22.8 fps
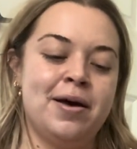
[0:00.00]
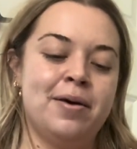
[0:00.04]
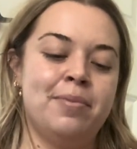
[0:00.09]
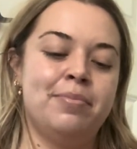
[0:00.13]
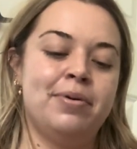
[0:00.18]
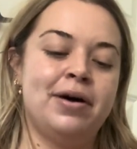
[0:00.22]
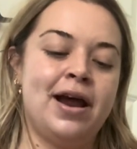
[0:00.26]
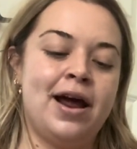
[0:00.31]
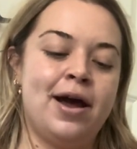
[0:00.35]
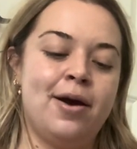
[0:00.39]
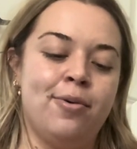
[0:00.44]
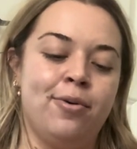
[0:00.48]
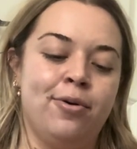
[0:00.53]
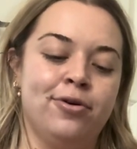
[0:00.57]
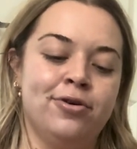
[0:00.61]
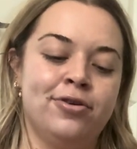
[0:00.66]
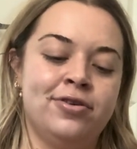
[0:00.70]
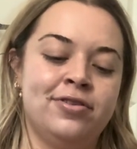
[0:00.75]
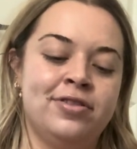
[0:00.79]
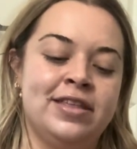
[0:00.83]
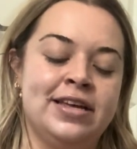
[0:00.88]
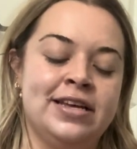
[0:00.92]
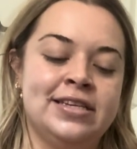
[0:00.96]
but I
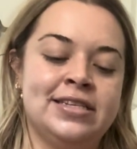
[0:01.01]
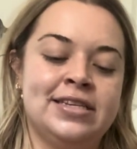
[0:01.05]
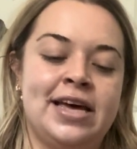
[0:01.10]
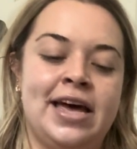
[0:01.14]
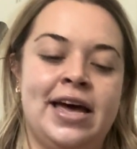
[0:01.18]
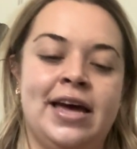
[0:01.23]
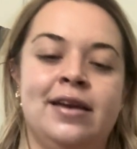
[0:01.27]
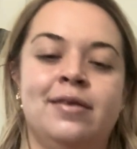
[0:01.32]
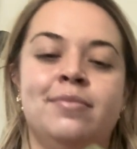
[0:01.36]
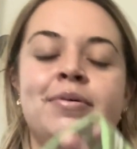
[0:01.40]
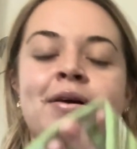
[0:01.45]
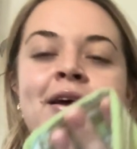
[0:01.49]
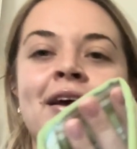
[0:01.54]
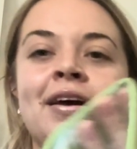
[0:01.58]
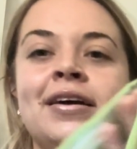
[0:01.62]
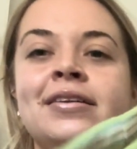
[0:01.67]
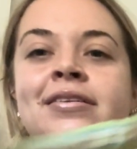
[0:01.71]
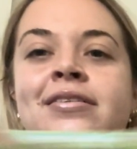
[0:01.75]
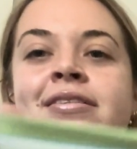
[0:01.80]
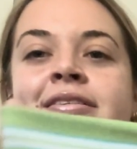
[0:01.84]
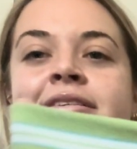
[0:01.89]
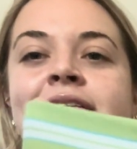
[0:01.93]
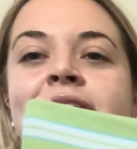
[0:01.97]
ordered this
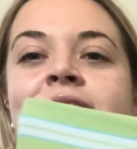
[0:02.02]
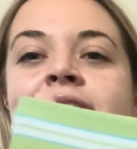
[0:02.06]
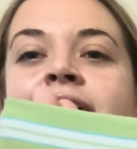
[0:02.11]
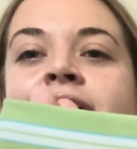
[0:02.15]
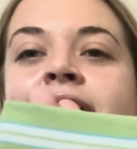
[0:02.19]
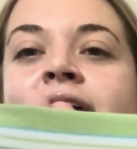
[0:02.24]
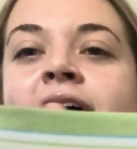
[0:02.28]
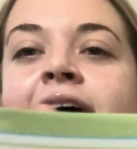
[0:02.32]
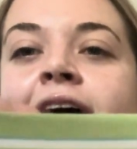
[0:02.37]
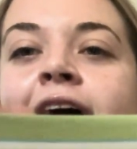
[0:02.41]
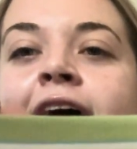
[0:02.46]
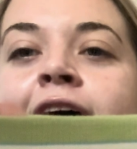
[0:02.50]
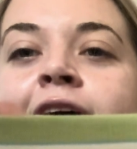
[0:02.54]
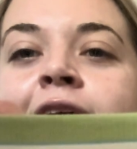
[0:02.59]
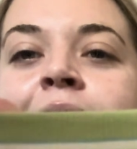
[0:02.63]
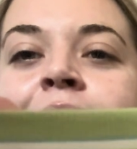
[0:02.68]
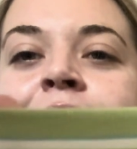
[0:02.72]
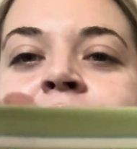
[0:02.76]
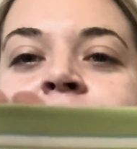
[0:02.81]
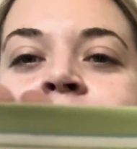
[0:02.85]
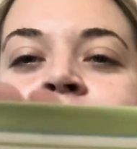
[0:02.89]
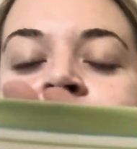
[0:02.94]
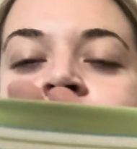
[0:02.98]
headband
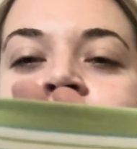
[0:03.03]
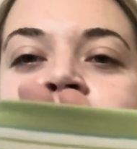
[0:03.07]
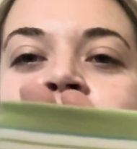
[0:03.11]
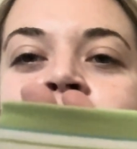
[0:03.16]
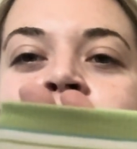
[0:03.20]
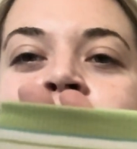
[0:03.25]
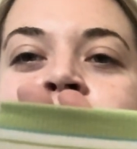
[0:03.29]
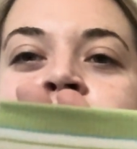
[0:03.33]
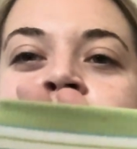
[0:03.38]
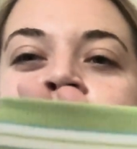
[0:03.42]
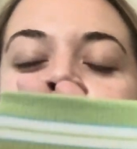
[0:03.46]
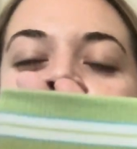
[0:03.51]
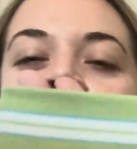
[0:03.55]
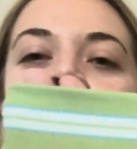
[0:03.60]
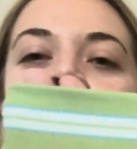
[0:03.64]
from Free